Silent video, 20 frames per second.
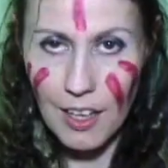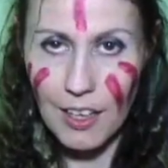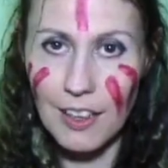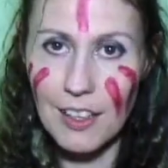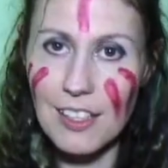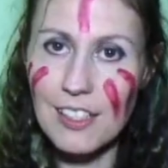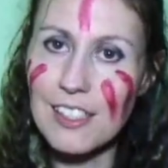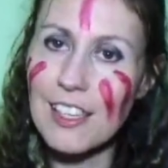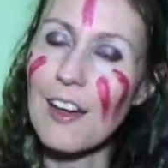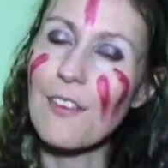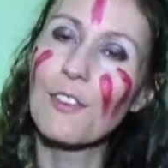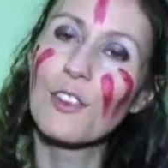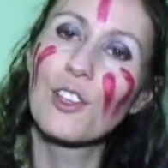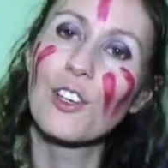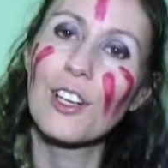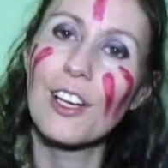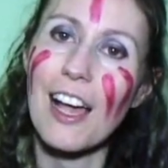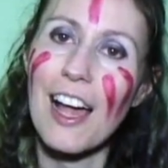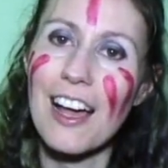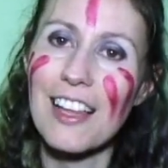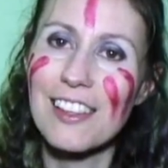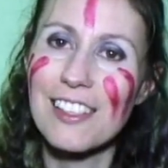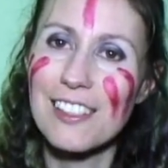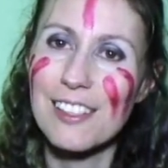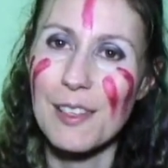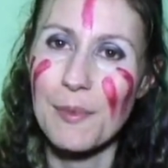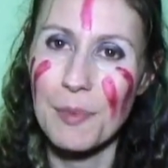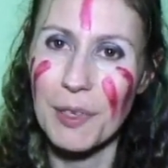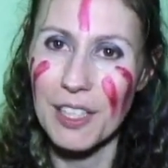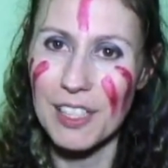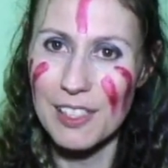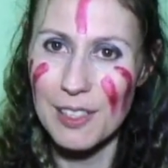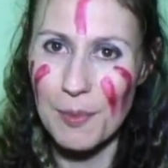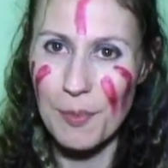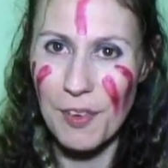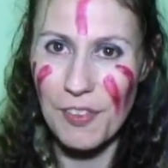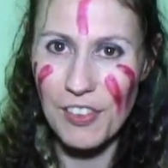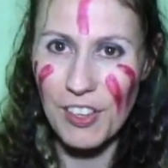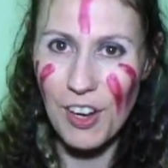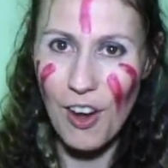Let's have a look at the symbolism of the